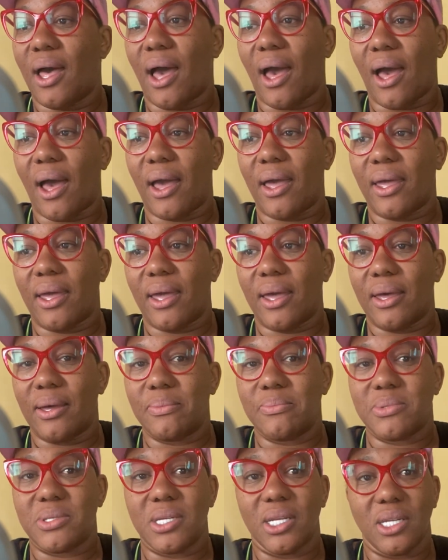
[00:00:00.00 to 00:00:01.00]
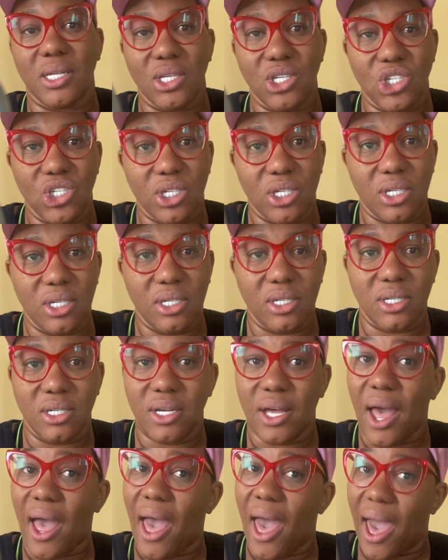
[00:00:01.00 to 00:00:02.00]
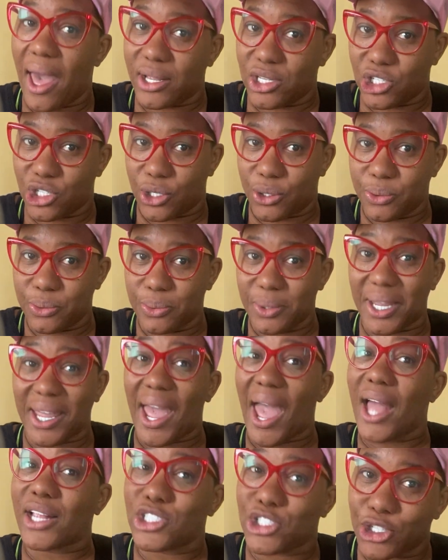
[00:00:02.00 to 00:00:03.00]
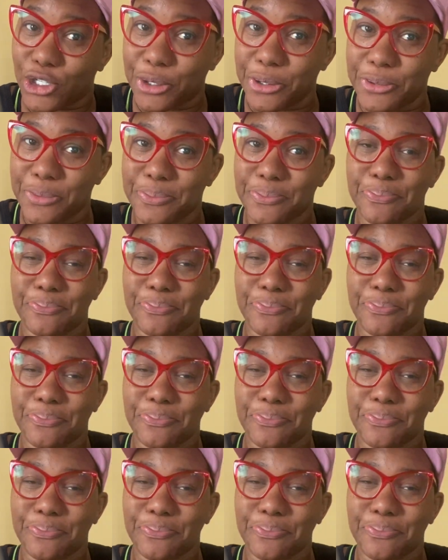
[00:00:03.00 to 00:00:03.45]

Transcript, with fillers: I am Tanisha Agile Catcher.